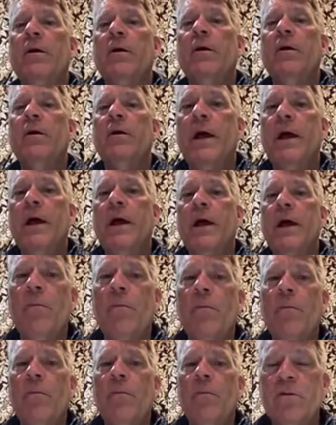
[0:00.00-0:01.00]

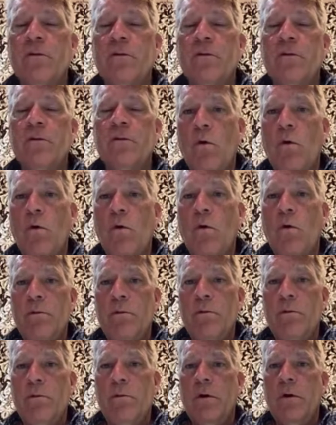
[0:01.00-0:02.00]
everybody's going to want
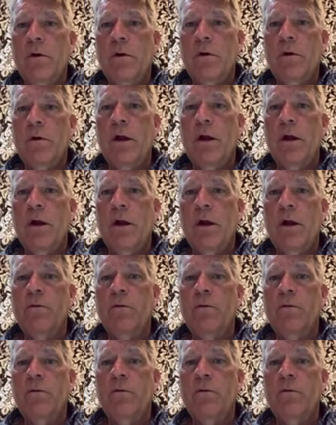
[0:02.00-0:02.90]
a roof.